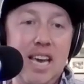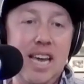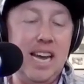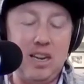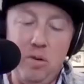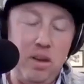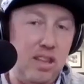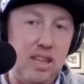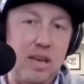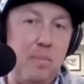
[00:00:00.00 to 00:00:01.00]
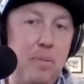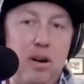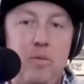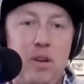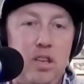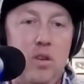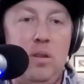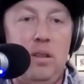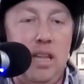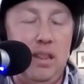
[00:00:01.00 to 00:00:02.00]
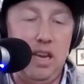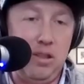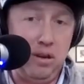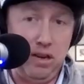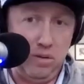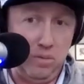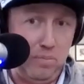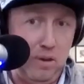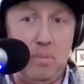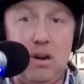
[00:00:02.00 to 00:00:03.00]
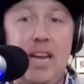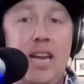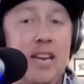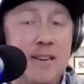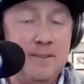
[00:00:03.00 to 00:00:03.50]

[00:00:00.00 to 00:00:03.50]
And I can only think that part of what you and the other, you know, and Brant